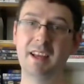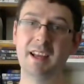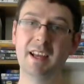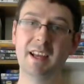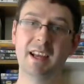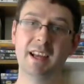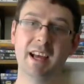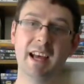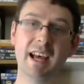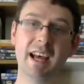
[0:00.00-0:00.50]

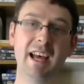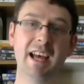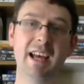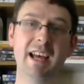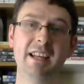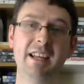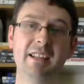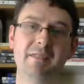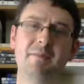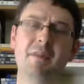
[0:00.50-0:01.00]

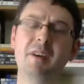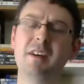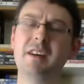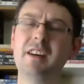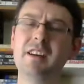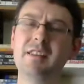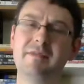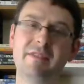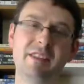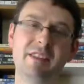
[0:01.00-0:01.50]
And my
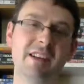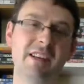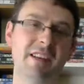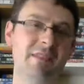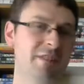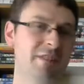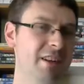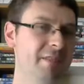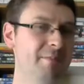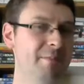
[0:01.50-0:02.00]
third
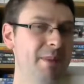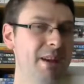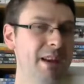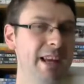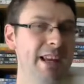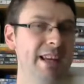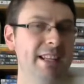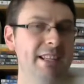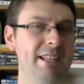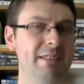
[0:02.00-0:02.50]

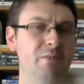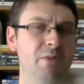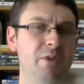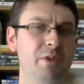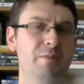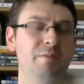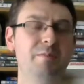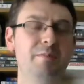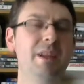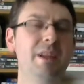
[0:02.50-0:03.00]
complaint would
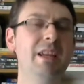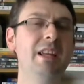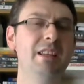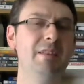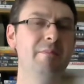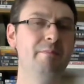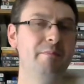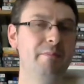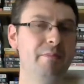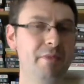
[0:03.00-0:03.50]
be the
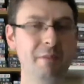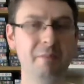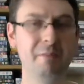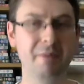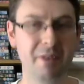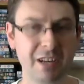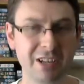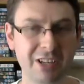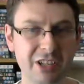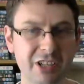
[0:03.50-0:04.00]

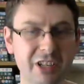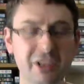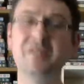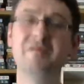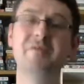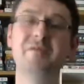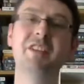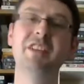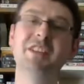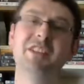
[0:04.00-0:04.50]
preparation of
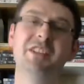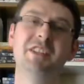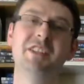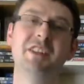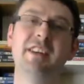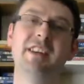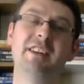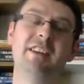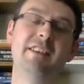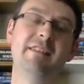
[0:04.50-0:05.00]
the
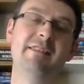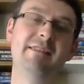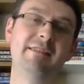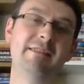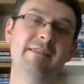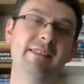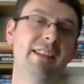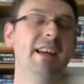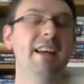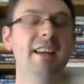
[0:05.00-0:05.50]
psychos.
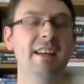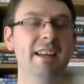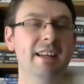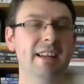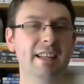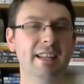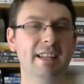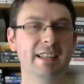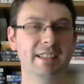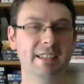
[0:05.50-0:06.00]

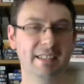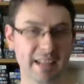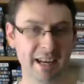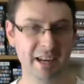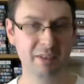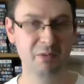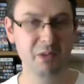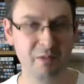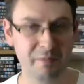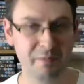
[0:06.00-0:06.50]
Now,
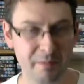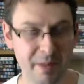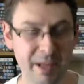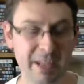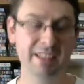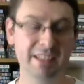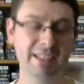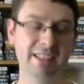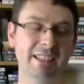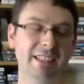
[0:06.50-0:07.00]
what
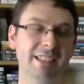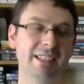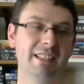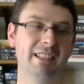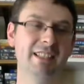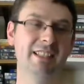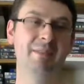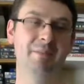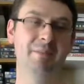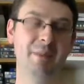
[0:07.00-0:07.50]
makes
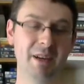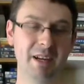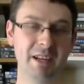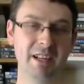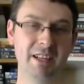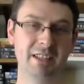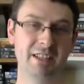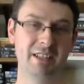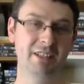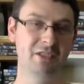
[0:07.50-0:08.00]
The
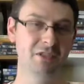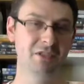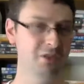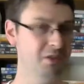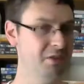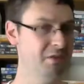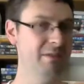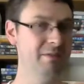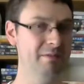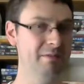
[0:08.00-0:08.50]
Purge
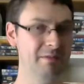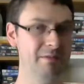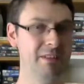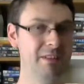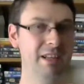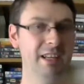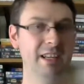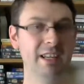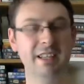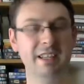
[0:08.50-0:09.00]
2 and
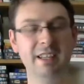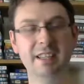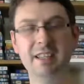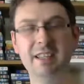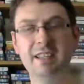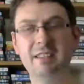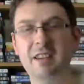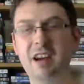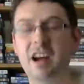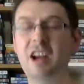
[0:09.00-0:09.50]
3
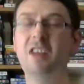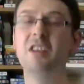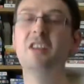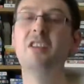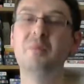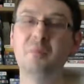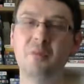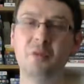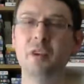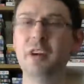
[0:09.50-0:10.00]
a lot
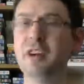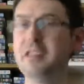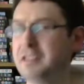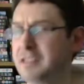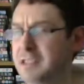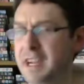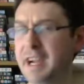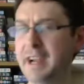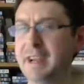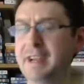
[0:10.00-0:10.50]
more
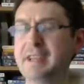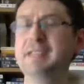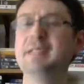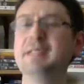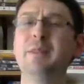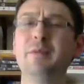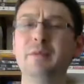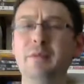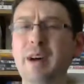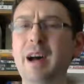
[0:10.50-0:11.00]
entertaining is the
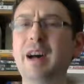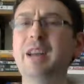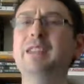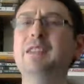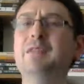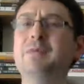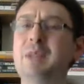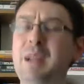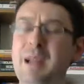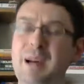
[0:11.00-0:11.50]
fact that
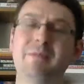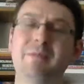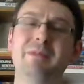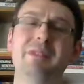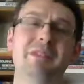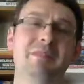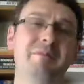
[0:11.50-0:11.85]
we have some